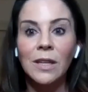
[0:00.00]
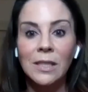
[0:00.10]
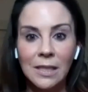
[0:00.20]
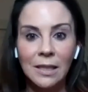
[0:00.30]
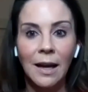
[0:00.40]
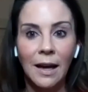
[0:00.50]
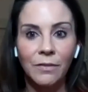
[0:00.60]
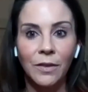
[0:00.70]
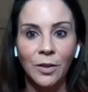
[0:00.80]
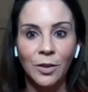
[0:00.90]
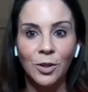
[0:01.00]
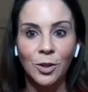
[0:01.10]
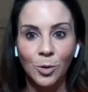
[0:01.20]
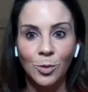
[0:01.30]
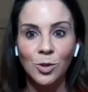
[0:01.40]
they did have a
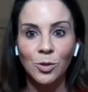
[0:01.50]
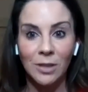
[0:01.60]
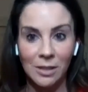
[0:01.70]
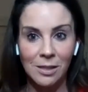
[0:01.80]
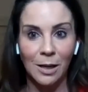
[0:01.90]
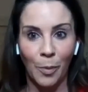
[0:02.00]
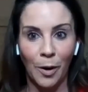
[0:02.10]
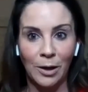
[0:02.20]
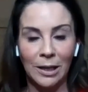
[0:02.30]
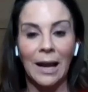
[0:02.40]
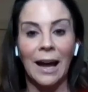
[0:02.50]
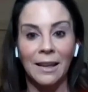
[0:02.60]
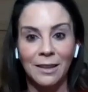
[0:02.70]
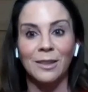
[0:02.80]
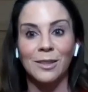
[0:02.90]
huge listening party at
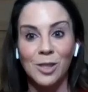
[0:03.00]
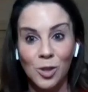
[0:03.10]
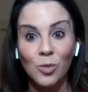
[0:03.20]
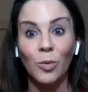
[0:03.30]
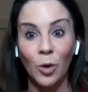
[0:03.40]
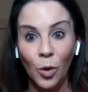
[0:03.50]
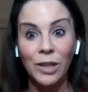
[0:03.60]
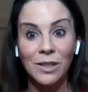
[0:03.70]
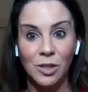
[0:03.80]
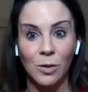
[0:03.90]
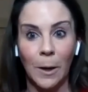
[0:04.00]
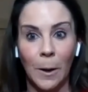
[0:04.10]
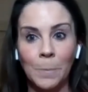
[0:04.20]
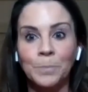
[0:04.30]
the recording studio